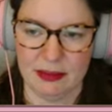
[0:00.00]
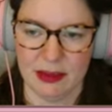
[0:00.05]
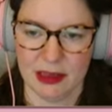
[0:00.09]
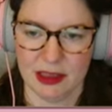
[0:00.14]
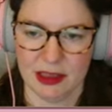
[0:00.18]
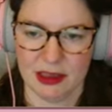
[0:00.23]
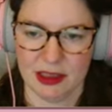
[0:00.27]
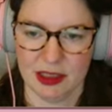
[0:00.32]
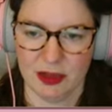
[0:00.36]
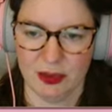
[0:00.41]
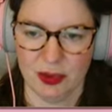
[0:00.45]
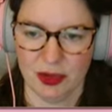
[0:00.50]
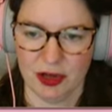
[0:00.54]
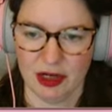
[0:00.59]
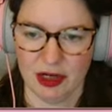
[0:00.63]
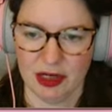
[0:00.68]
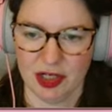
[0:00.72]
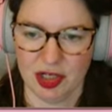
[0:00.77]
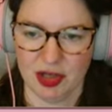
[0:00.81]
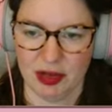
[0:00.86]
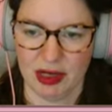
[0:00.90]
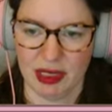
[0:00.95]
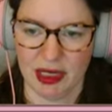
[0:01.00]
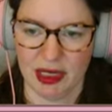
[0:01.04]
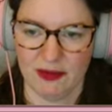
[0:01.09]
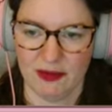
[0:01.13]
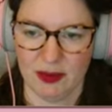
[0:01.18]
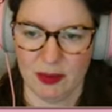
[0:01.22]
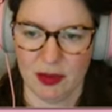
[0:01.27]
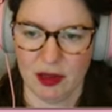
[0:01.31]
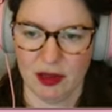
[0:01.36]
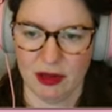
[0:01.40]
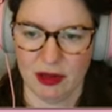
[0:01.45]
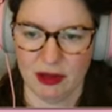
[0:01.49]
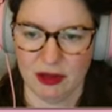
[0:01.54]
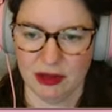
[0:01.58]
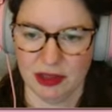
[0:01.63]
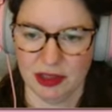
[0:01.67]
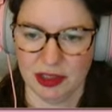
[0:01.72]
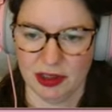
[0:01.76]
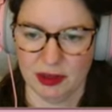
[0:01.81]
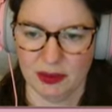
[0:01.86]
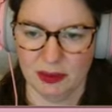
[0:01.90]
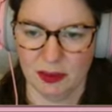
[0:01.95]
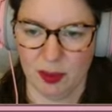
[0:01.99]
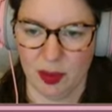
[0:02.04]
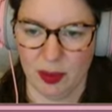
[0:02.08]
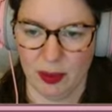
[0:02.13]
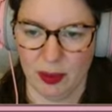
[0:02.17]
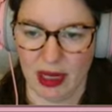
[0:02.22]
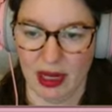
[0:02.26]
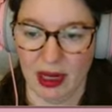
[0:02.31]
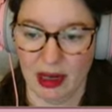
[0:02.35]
so we're going to try and give them all some, well, we